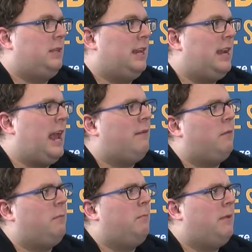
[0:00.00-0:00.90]
didn't
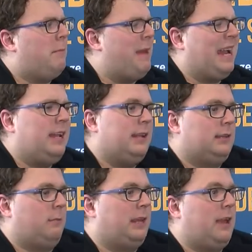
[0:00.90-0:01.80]
have a
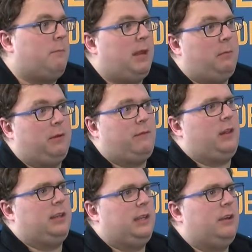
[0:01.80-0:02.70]
mechanism to get people to
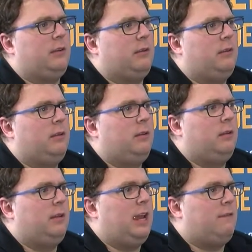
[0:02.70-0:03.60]
volunteer
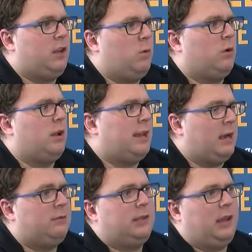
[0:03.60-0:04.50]
if you were an
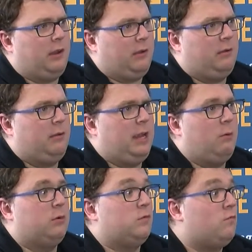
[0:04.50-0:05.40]
outsider.
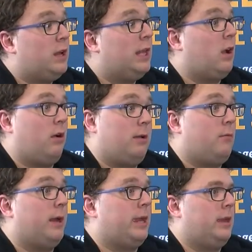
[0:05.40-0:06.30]
It was really hard to
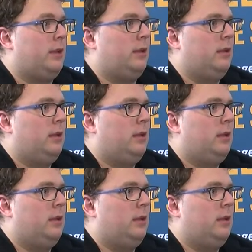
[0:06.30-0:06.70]
break in.